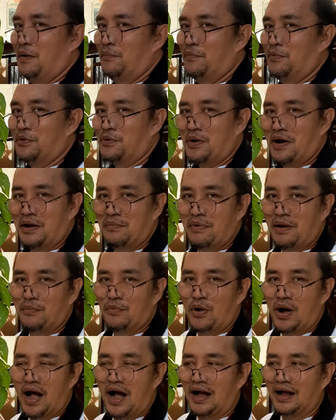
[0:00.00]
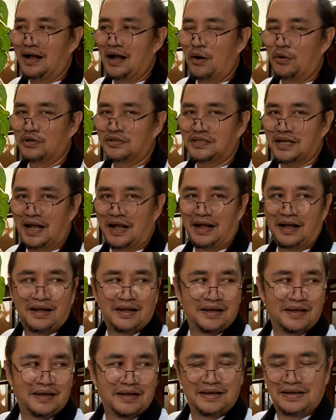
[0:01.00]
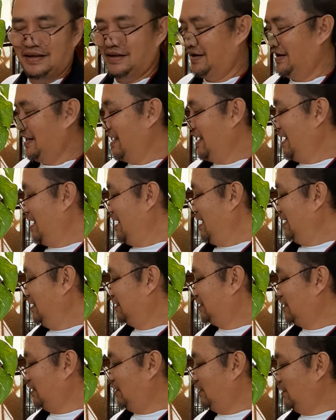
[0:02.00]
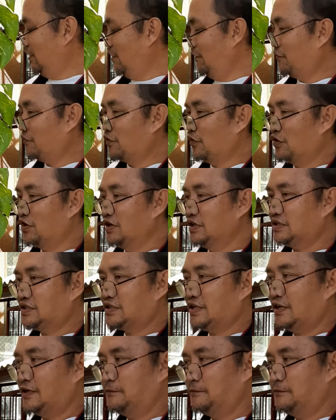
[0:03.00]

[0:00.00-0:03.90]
Mukha man mo agaw sa... So, of course,